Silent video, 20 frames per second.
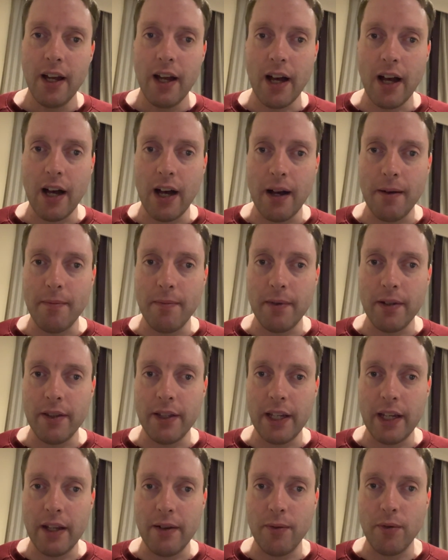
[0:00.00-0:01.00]
Um, and
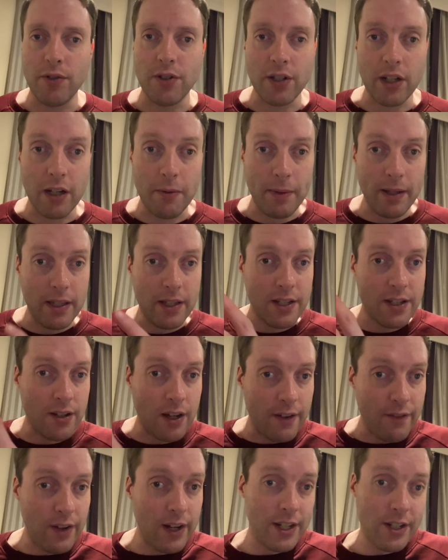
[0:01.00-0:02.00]
then I'm also going to be at the
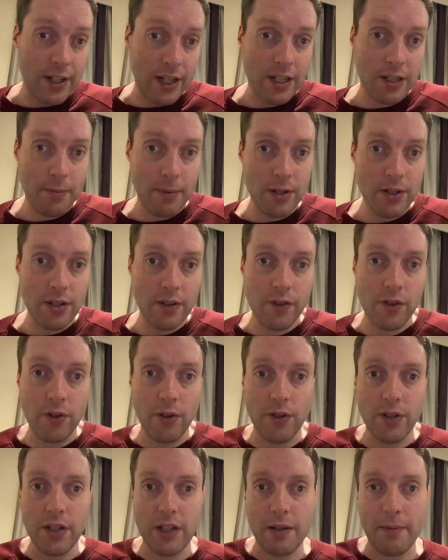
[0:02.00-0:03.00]
Sight Village exhibition, of
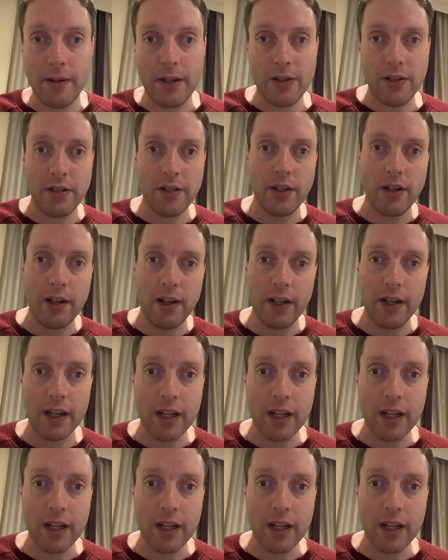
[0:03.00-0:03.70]
course, as I mentioned earlier.